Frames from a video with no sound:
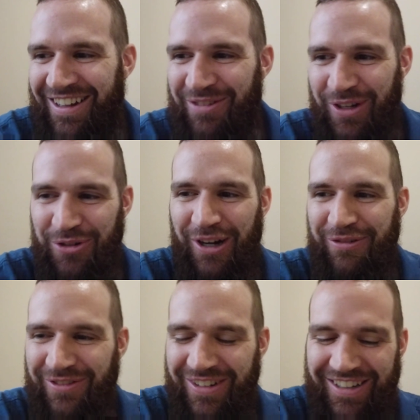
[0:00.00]
And make
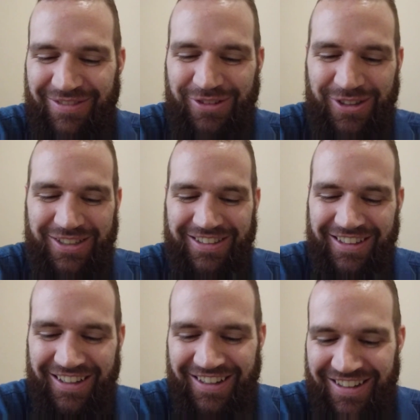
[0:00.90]
dua for me, please, is
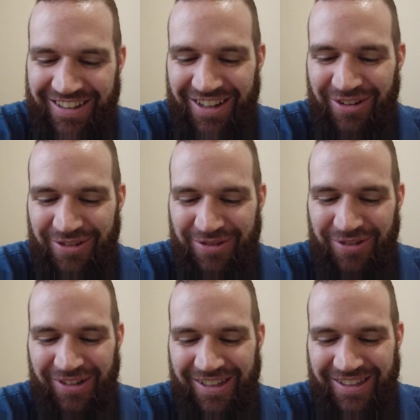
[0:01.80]

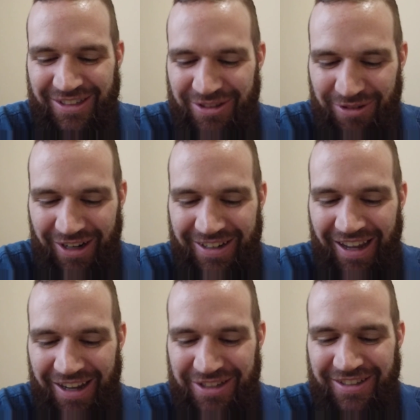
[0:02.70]
what I'd
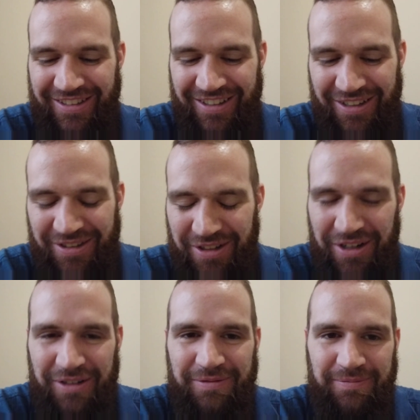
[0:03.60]
ask.
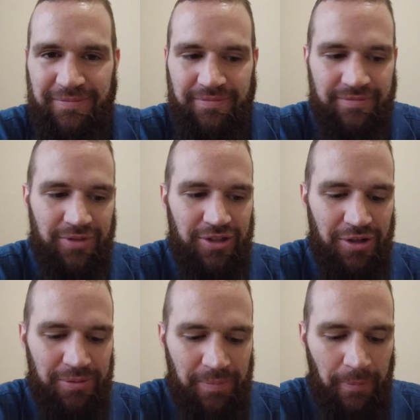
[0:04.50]

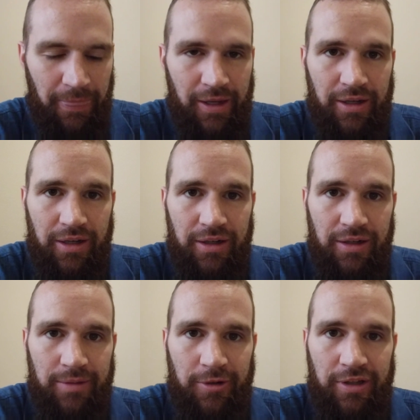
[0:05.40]
So,
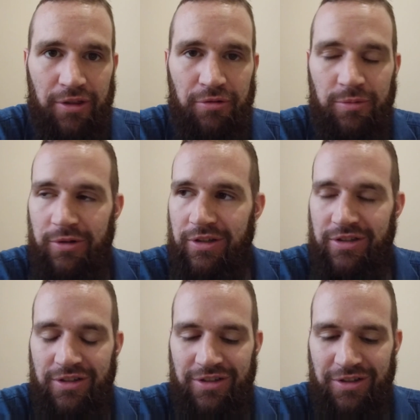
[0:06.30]
I'm already at 3
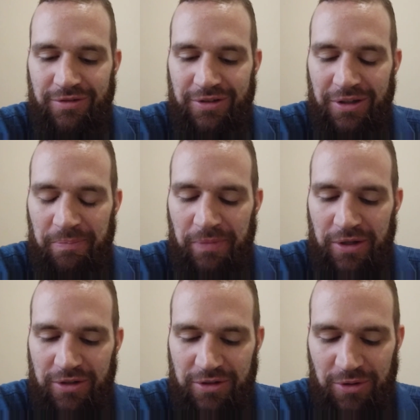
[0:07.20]
minutes, astaghfirullah.
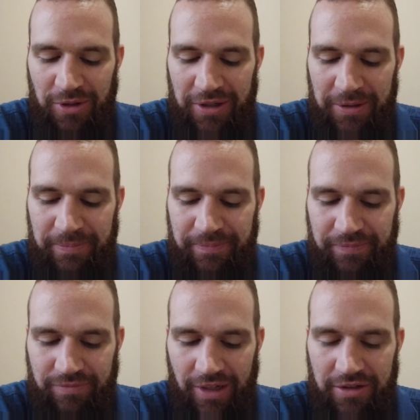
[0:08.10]
So,
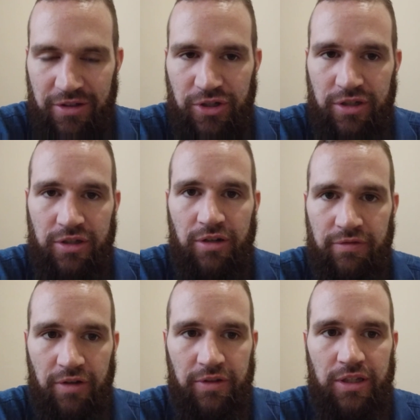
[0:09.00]
that's the gist
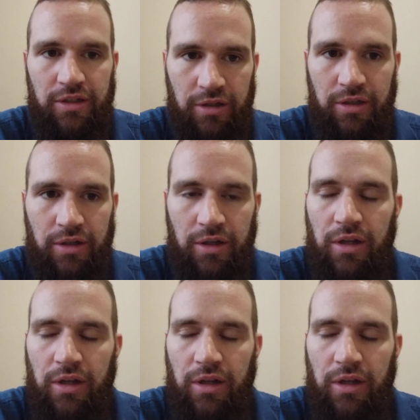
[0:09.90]
of the healing.